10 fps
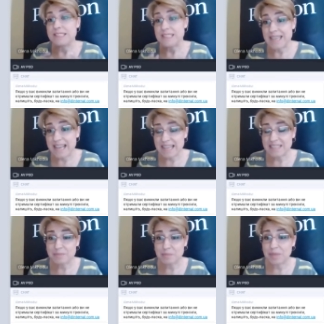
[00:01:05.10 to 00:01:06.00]

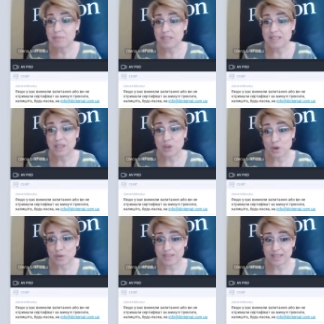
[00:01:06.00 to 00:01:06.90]
contained BBC
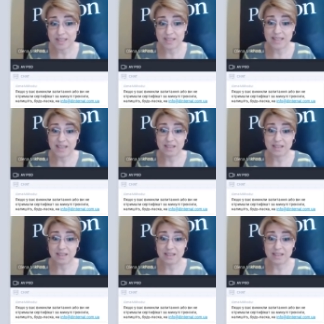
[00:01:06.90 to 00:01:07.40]
content,